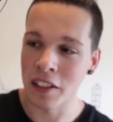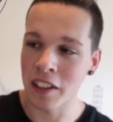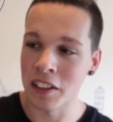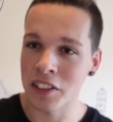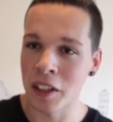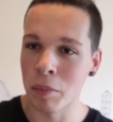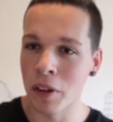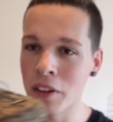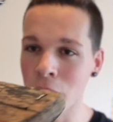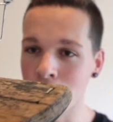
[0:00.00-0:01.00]
inside,
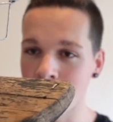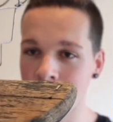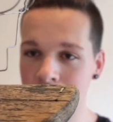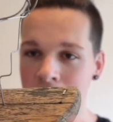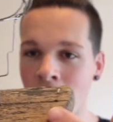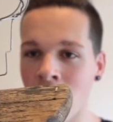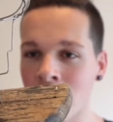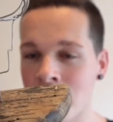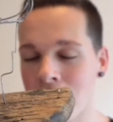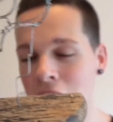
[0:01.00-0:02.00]
but they were just
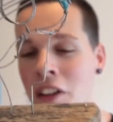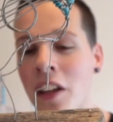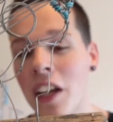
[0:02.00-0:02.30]
tarnished, and